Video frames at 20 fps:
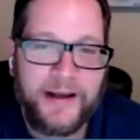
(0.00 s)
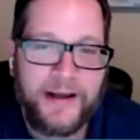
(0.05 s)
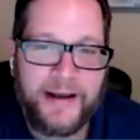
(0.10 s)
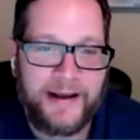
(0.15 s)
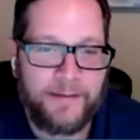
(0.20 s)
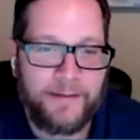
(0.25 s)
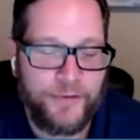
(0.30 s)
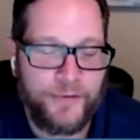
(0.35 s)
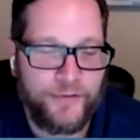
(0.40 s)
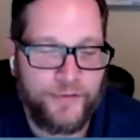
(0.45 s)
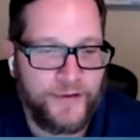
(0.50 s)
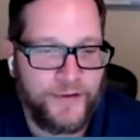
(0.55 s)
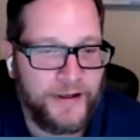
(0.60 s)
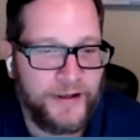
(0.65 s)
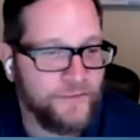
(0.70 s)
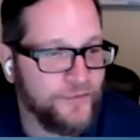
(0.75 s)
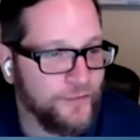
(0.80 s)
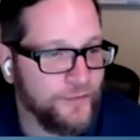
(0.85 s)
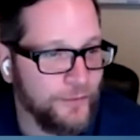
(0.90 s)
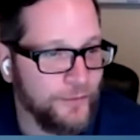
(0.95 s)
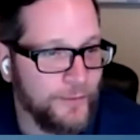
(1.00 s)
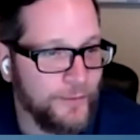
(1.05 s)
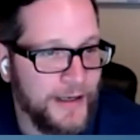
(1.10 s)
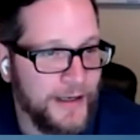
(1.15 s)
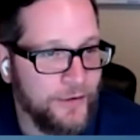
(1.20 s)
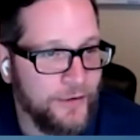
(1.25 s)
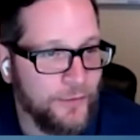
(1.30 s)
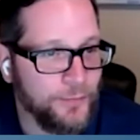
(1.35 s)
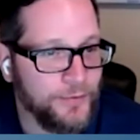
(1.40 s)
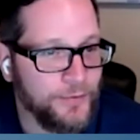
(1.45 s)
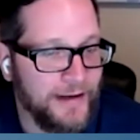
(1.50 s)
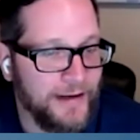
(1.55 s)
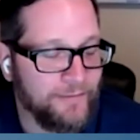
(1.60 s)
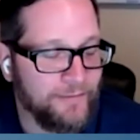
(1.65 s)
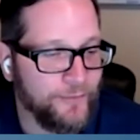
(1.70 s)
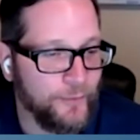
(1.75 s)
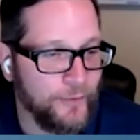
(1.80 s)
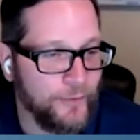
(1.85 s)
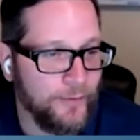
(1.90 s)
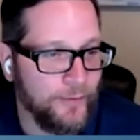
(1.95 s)
and moving it to a new
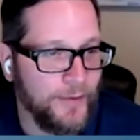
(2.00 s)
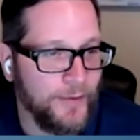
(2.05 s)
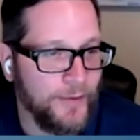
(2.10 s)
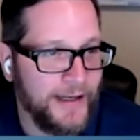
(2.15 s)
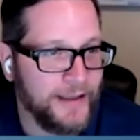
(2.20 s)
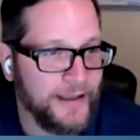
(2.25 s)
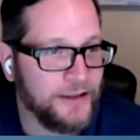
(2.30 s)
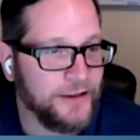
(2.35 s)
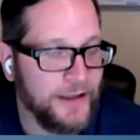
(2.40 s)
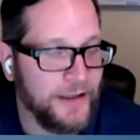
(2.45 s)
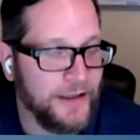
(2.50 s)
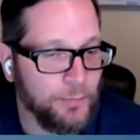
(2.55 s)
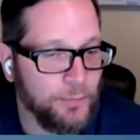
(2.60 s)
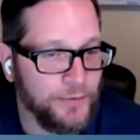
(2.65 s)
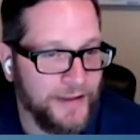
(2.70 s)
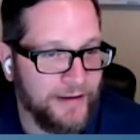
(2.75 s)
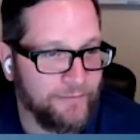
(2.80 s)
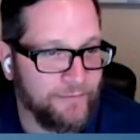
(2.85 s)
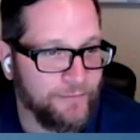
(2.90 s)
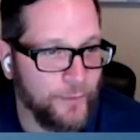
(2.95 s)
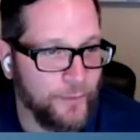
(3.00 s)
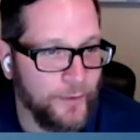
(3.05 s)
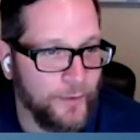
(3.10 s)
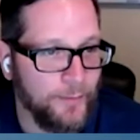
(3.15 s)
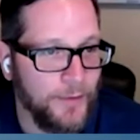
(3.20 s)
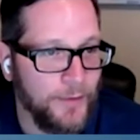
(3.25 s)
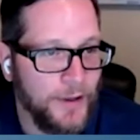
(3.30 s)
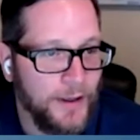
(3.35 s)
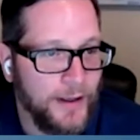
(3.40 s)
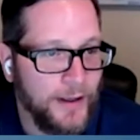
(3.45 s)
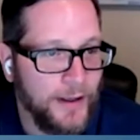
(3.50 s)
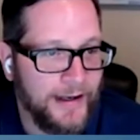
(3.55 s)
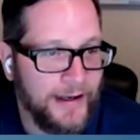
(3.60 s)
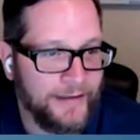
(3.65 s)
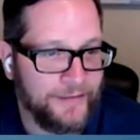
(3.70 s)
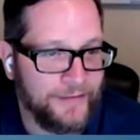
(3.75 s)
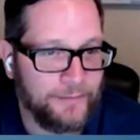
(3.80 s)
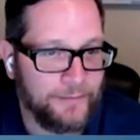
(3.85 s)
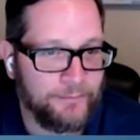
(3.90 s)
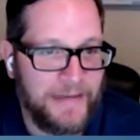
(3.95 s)
platform, a cloud platform
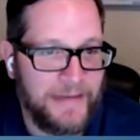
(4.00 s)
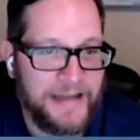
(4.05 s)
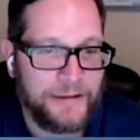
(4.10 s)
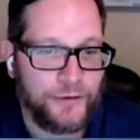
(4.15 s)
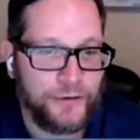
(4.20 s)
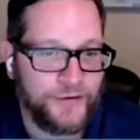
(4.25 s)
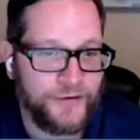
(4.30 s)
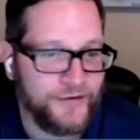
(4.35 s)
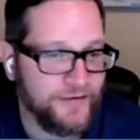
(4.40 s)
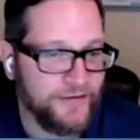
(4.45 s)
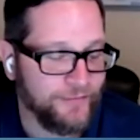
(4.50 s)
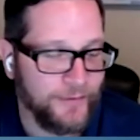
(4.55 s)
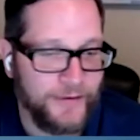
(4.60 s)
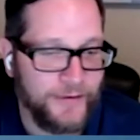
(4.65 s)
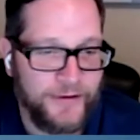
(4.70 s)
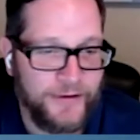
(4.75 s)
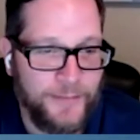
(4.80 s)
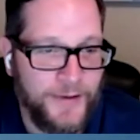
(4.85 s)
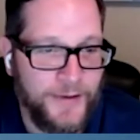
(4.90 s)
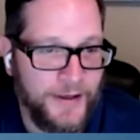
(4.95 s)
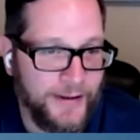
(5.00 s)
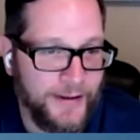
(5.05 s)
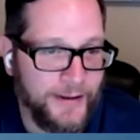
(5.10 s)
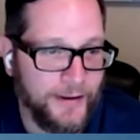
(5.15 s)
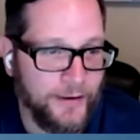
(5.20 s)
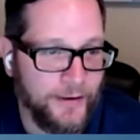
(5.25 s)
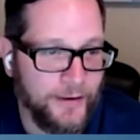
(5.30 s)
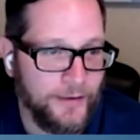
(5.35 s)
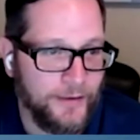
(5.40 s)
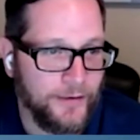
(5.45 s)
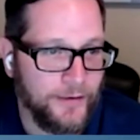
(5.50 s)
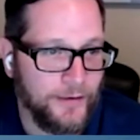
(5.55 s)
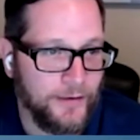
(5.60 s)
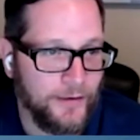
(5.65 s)
that may look different depending on